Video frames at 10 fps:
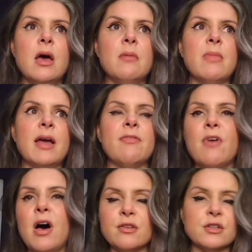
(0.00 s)
my
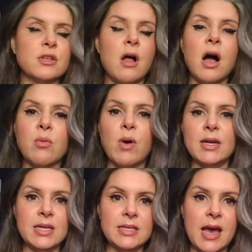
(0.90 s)
father's clock
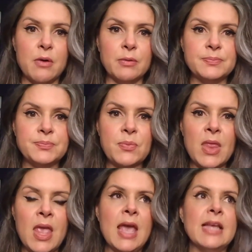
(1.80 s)
winding down
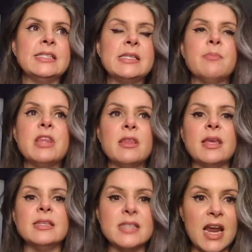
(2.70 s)
and some of the
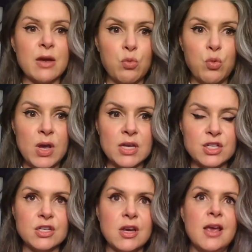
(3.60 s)
things that I
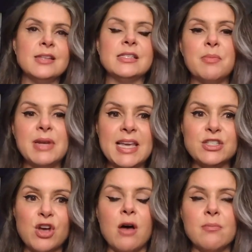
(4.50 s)
wish somebody had
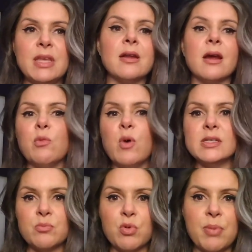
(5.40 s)
taught me that I
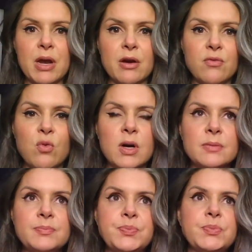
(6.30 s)
wasn't prepared
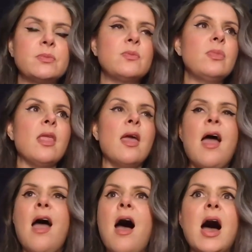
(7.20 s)
for,
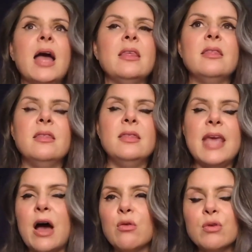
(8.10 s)
the
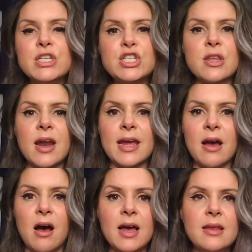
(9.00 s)
outreach that I
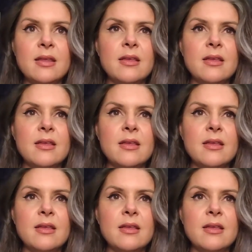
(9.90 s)
got,